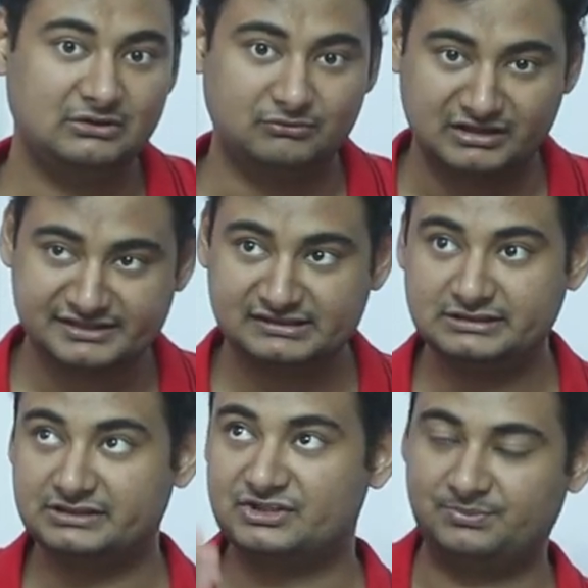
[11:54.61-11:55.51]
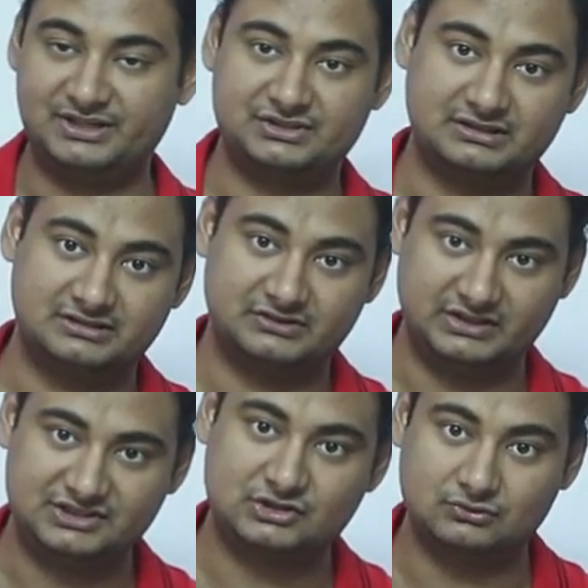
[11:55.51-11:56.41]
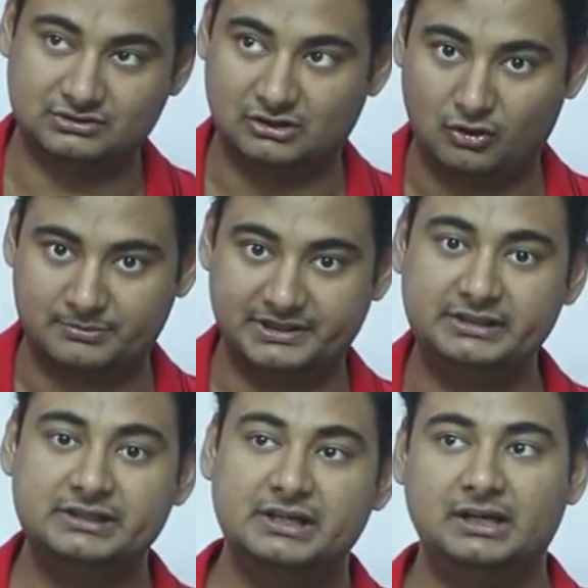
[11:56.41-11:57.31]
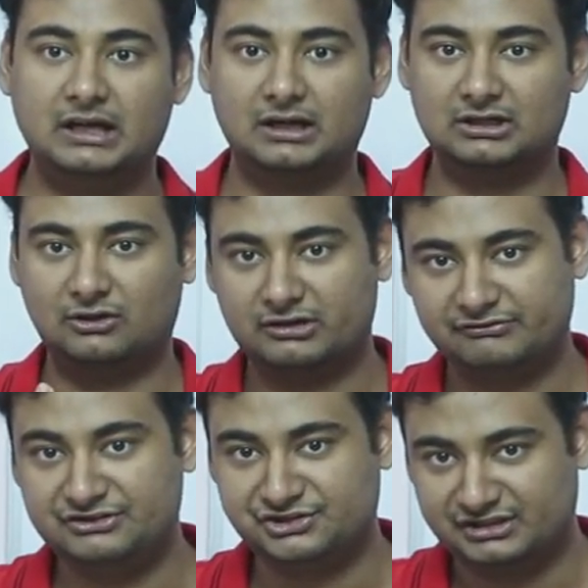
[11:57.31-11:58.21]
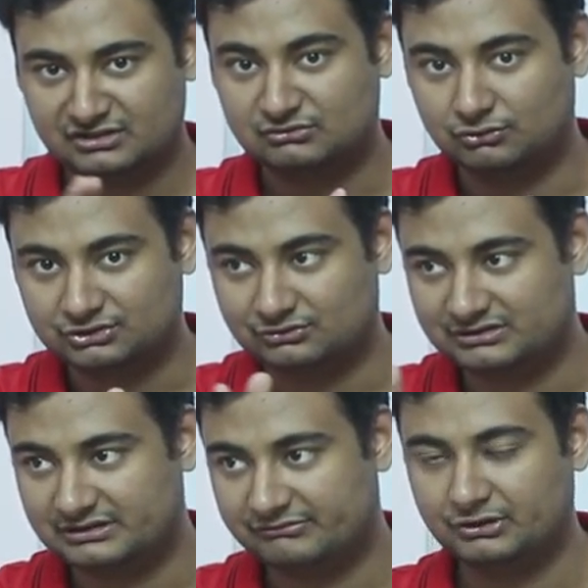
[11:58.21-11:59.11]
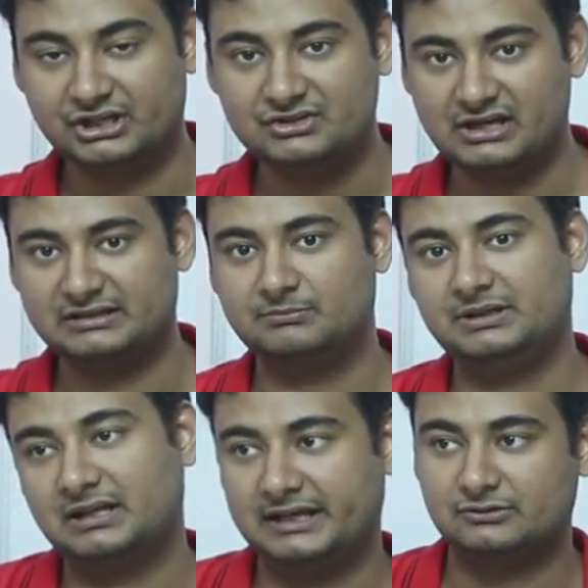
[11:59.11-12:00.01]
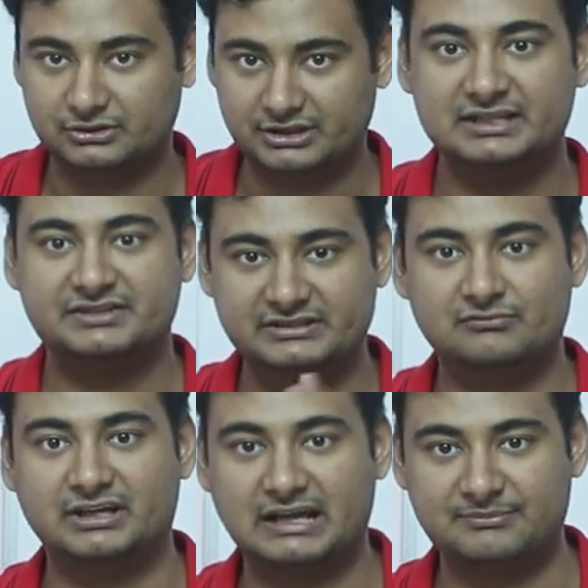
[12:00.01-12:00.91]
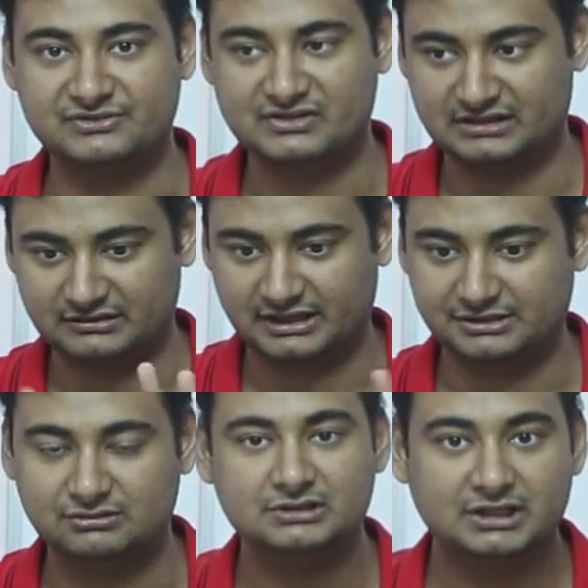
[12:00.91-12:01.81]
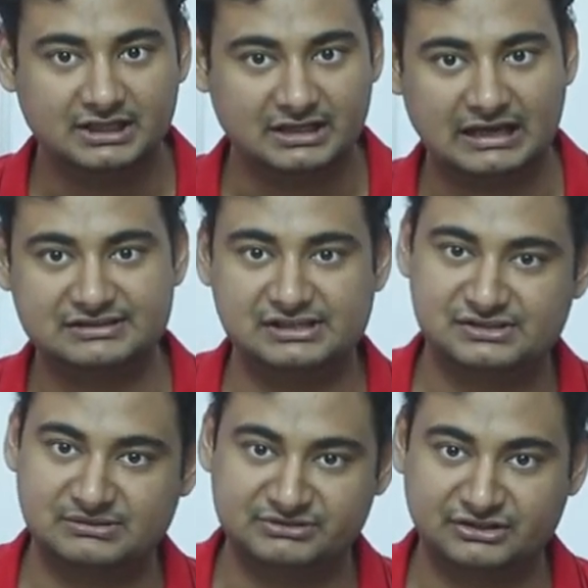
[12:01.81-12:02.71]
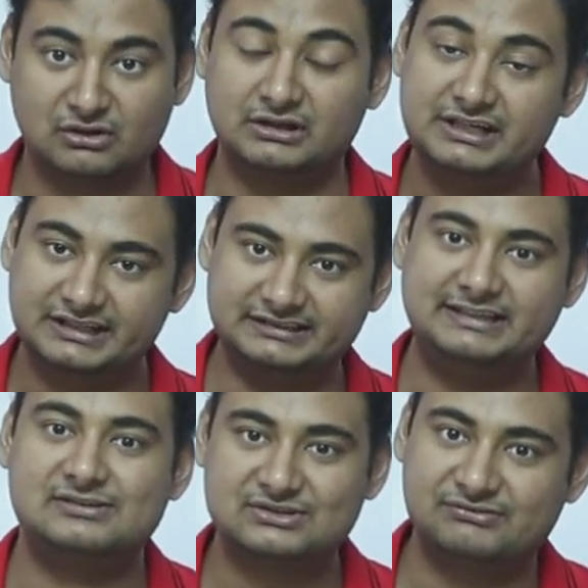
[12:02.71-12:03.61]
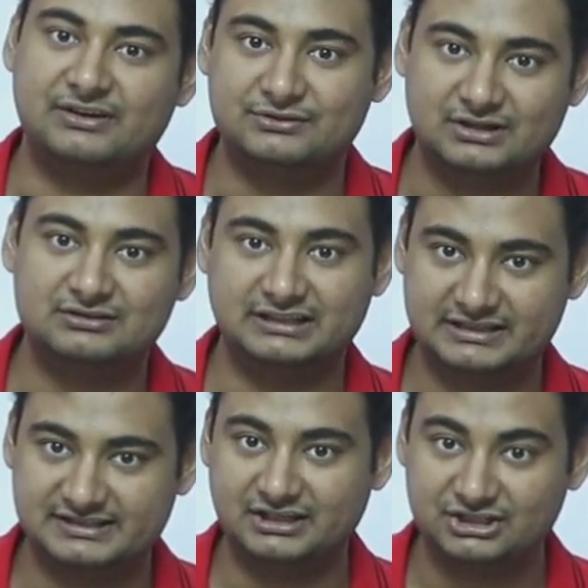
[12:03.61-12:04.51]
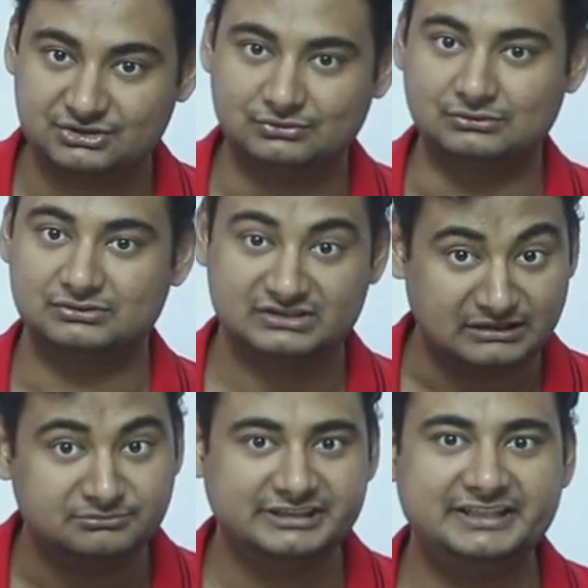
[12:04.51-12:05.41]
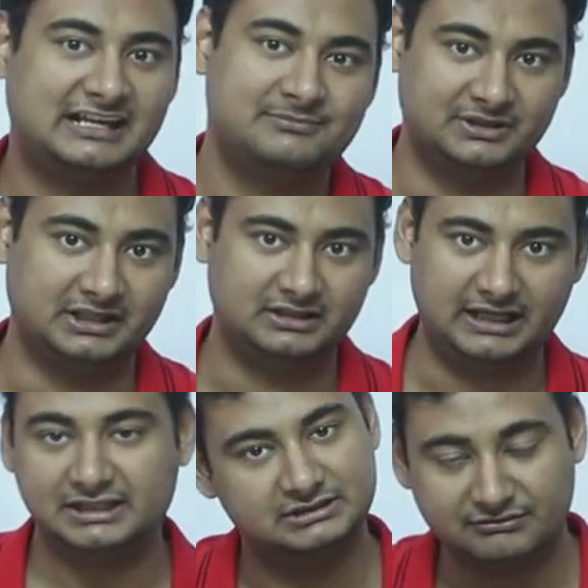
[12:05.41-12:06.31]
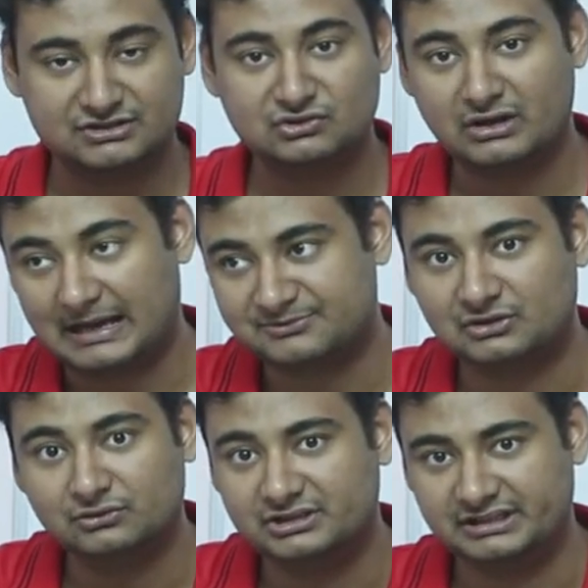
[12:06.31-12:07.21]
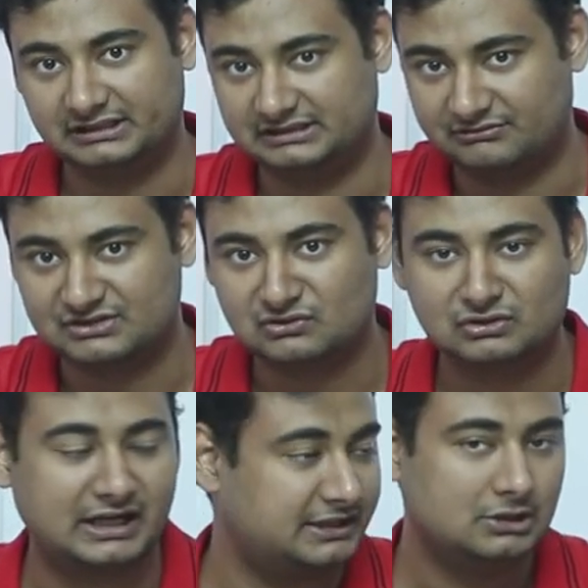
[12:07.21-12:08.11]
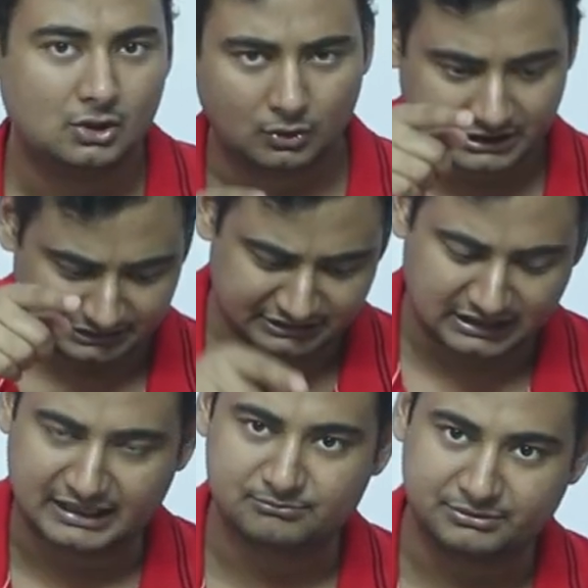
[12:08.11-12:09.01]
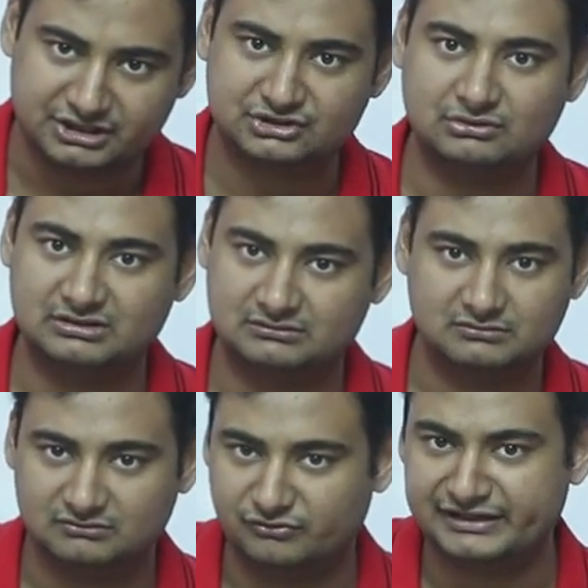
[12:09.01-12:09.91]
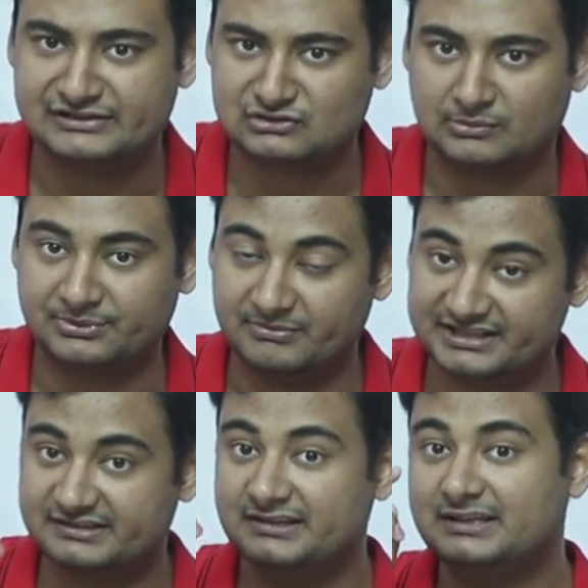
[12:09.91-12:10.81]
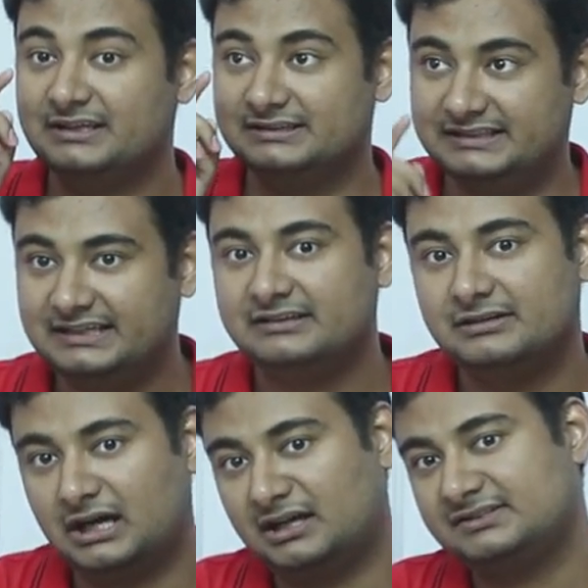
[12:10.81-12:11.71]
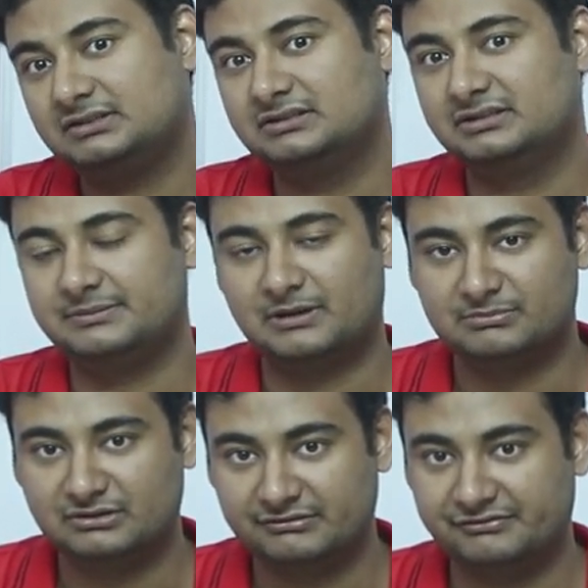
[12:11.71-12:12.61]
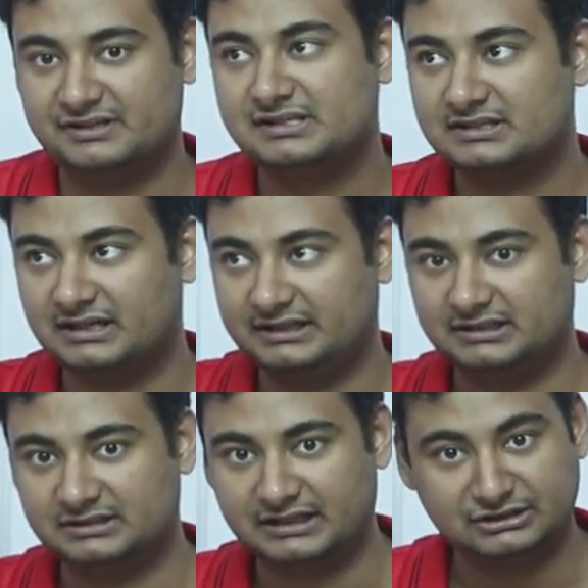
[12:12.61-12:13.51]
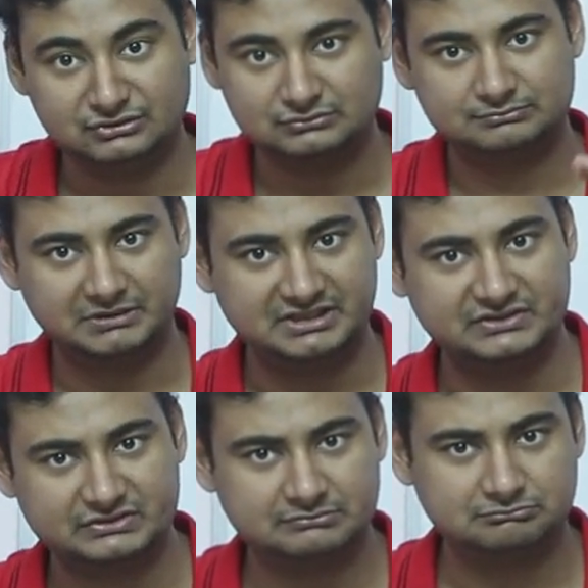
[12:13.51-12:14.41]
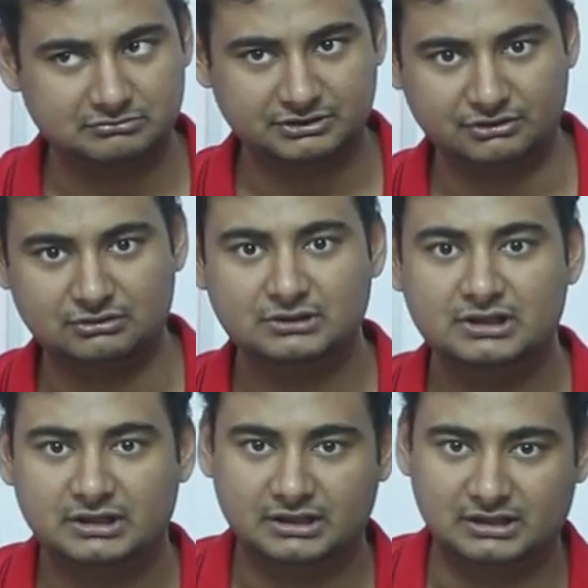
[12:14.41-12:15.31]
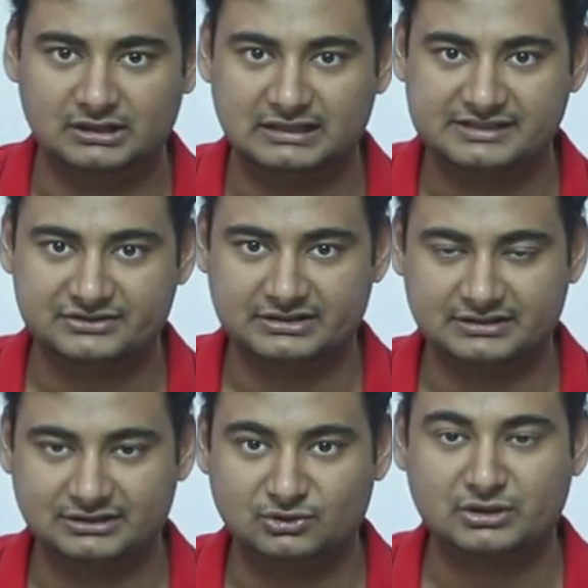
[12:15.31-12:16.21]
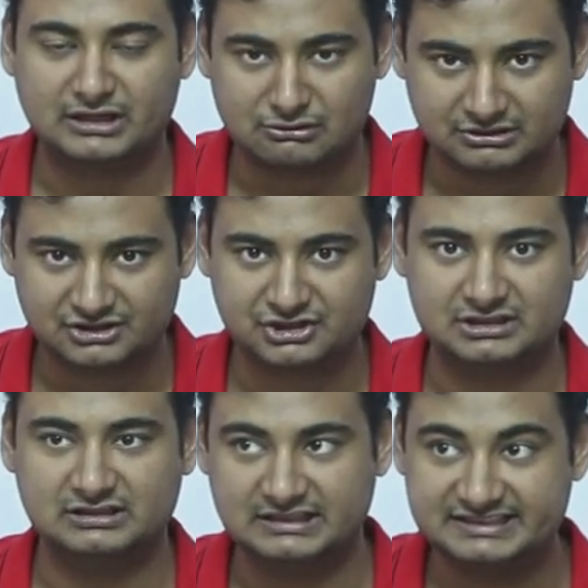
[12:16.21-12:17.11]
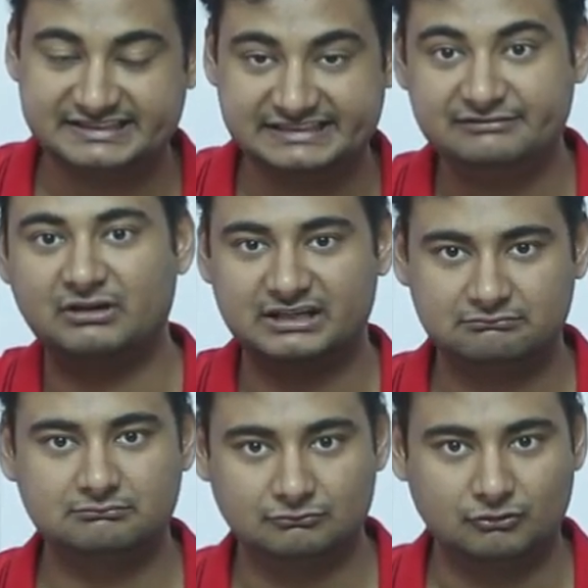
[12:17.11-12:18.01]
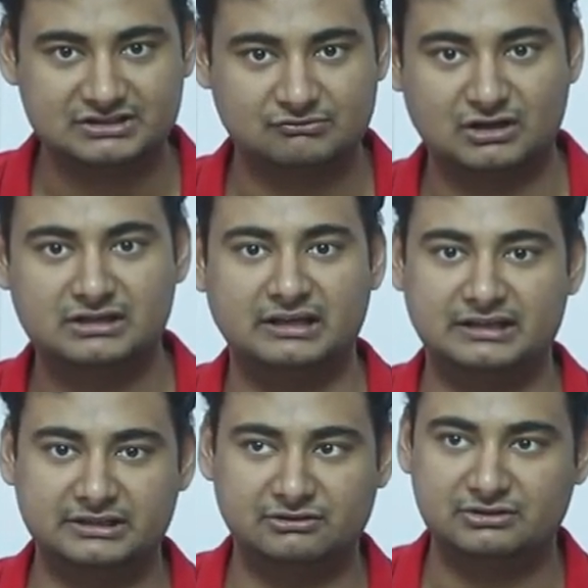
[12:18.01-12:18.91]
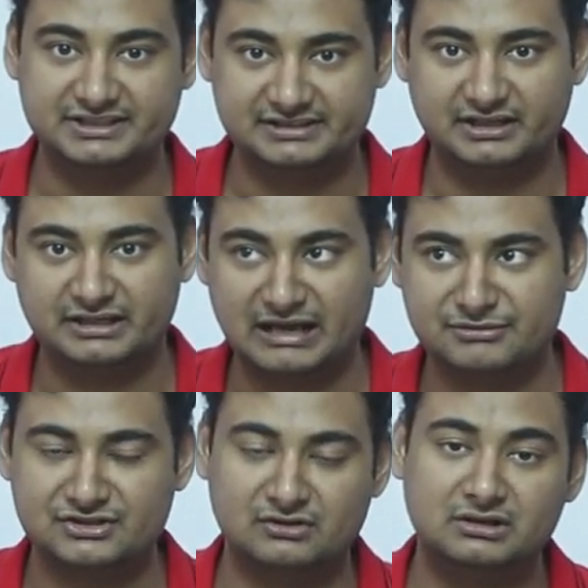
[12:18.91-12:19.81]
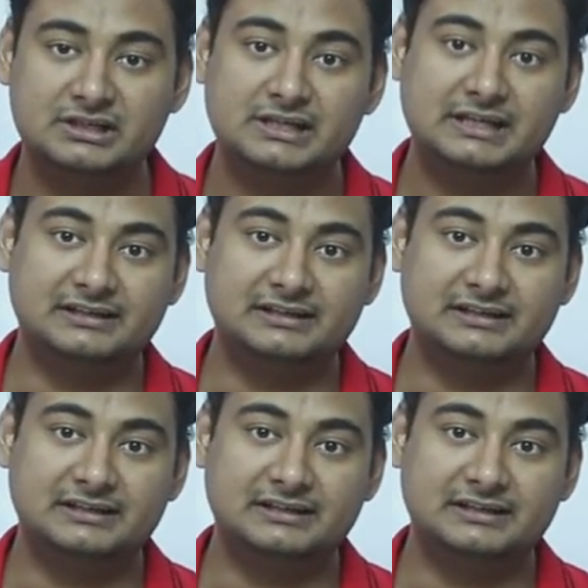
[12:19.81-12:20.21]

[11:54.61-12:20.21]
once the space shuttle reached to the orbit a uh, lot of engineers go through the footage and be like let's see what happens and like you know has there something wrong they also found out there is an issue something happened like there was no absolute detail there was no like okay there, i am pretty sure uh, wing is compromised they asked uh, department of defense is like uh, can you please you know uh, let's uh, look around the shuttle let's see what what's what and you know is there a damage or not